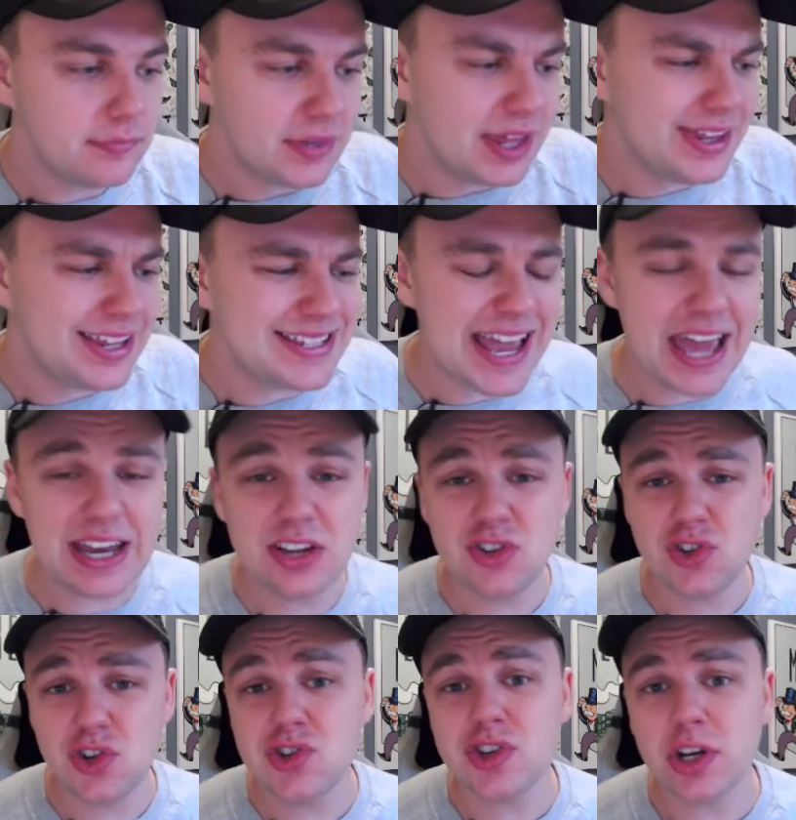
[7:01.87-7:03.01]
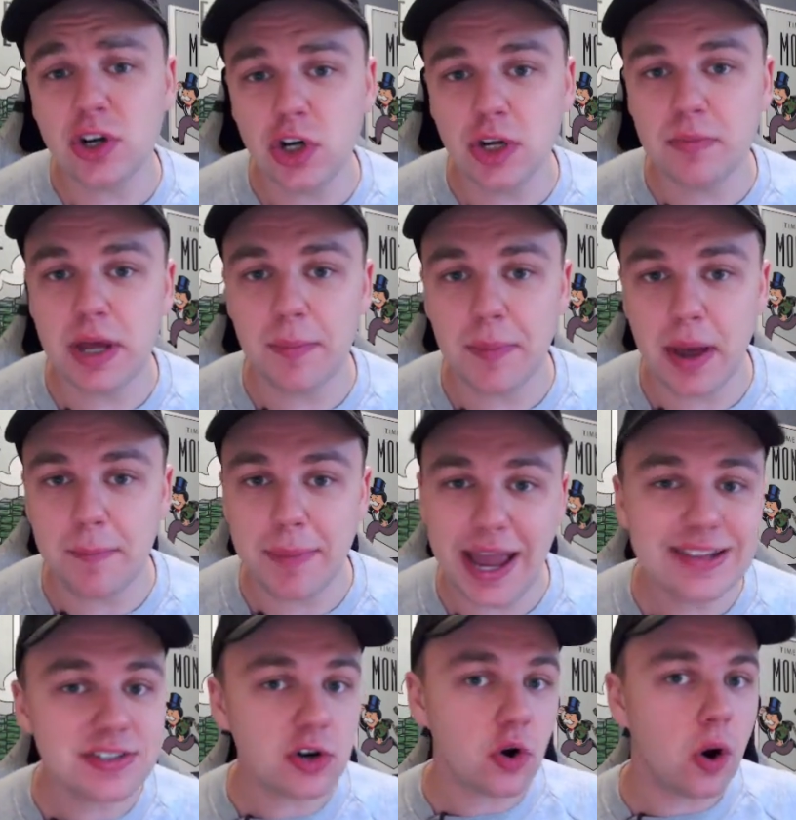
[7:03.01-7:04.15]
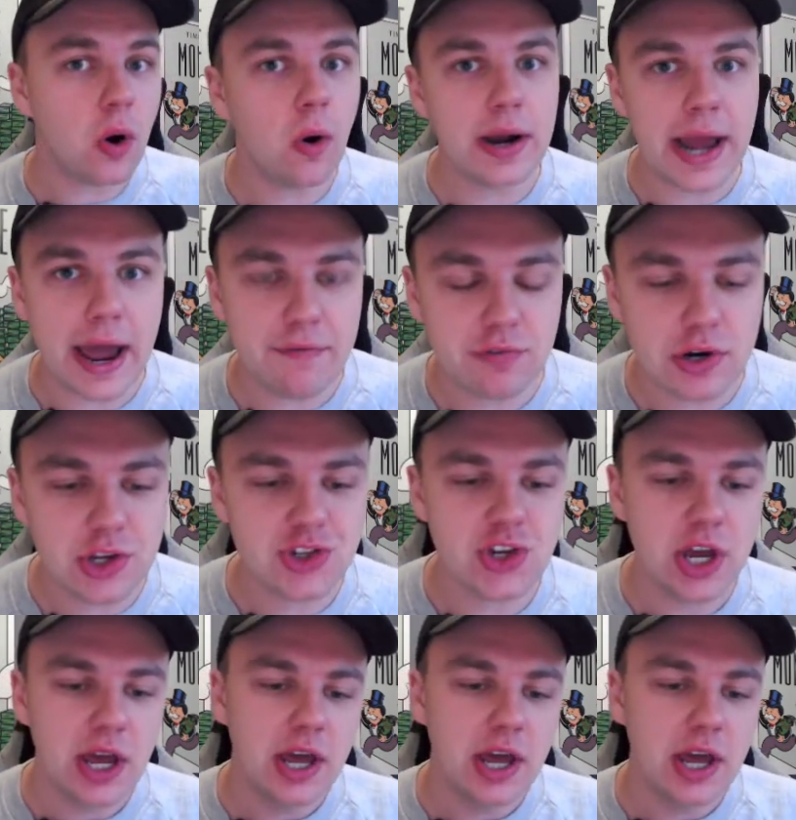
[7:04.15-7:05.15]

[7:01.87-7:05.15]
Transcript: the tenant's usually going to be a bit better on average.